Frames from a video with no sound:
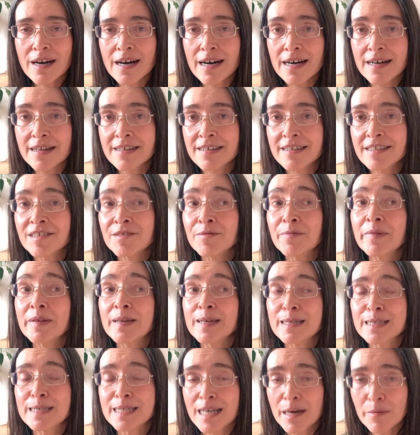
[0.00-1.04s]
And
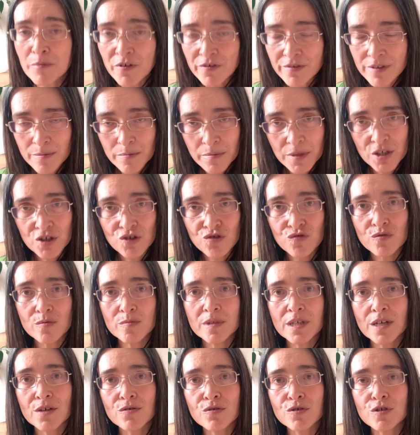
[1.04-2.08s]
some of the mushrooms
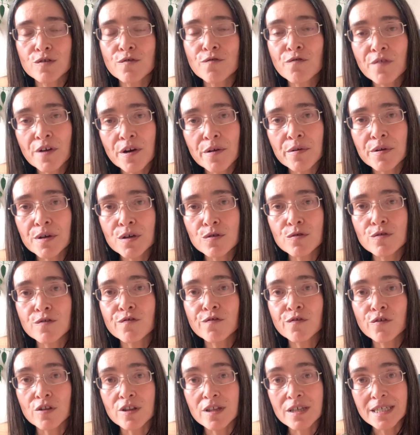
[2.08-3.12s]
are also very good
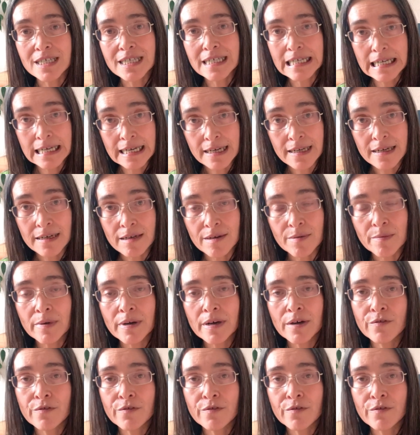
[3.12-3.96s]
for the skin,